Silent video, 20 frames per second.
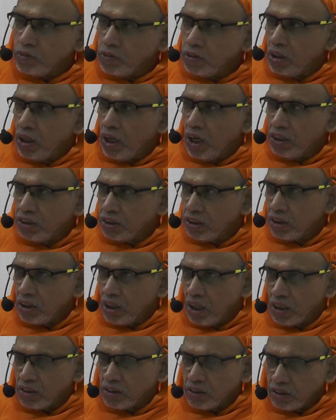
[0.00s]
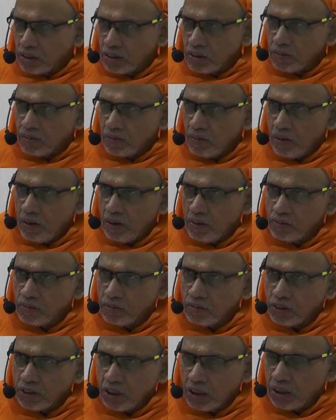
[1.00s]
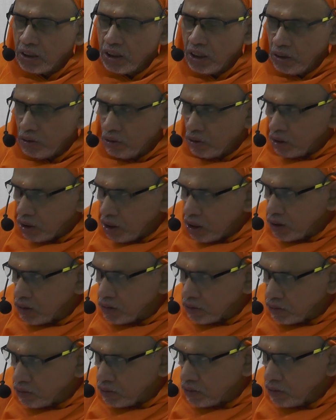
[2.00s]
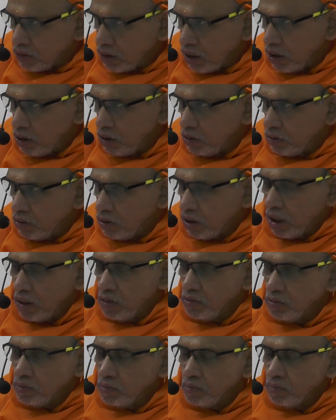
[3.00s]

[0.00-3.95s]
The last class at 9 o'clock, 9 to 10.